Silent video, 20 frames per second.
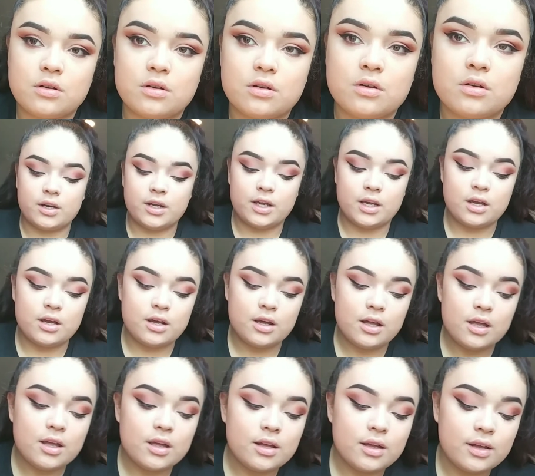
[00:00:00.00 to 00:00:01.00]
Looking
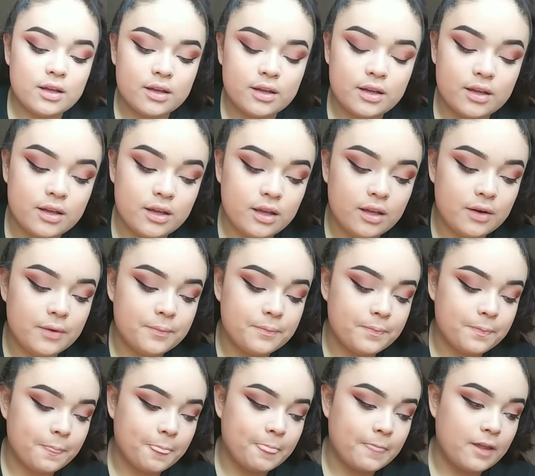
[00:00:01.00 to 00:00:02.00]

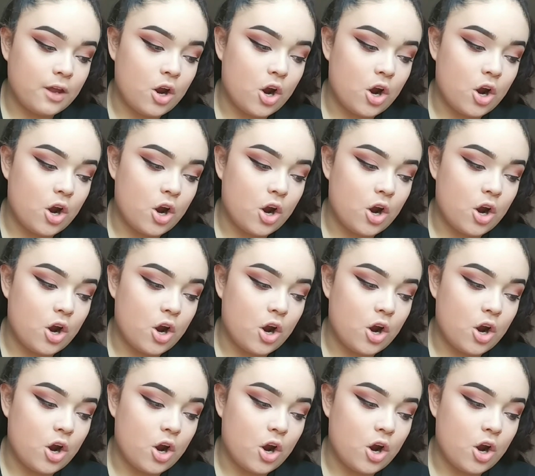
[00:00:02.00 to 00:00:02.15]
good.